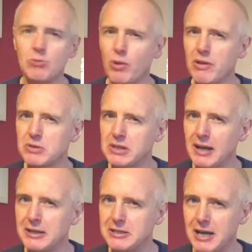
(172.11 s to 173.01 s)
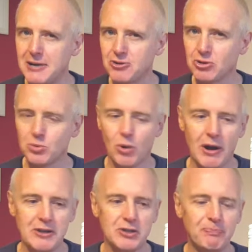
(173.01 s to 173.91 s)
One of those slightly dangerous
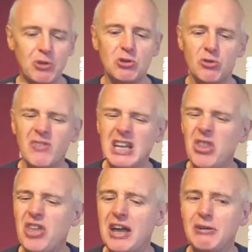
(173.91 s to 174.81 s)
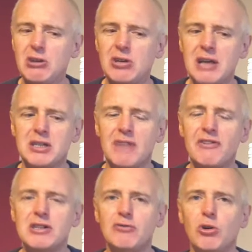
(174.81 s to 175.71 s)
wines. You you think you taste it
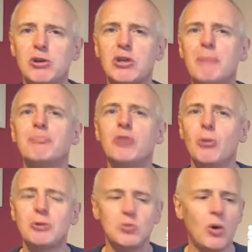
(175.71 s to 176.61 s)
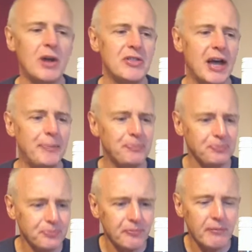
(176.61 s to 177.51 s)
first of all, and you think not much wine there
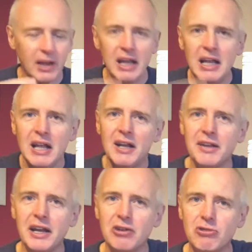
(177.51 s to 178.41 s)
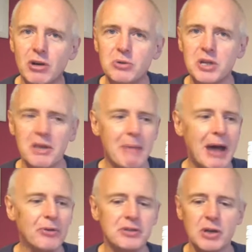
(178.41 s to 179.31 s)
then it grows in the
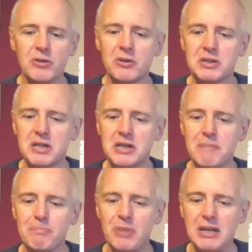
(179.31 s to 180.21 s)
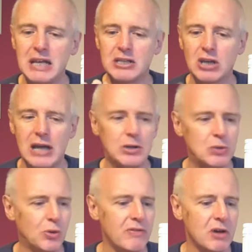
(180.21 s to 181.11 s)
mouth. So there is this. In, it's, it's,
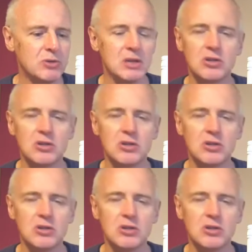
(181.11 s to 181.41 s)
it's one of those